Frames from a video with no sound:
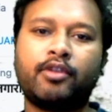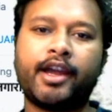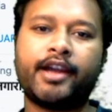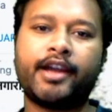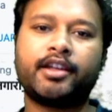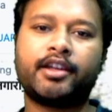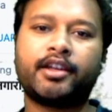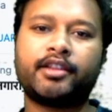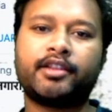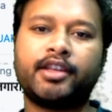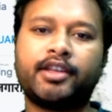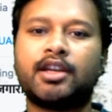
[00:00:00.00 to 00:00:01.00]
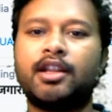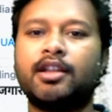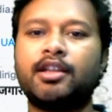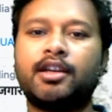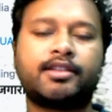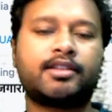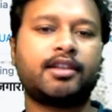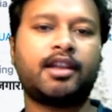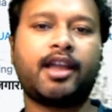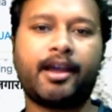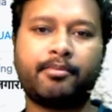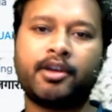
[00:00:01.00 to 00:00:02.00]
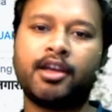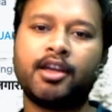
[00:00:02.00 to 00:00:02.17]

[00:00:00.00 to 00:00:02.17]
at Ritesh Haldar's lab.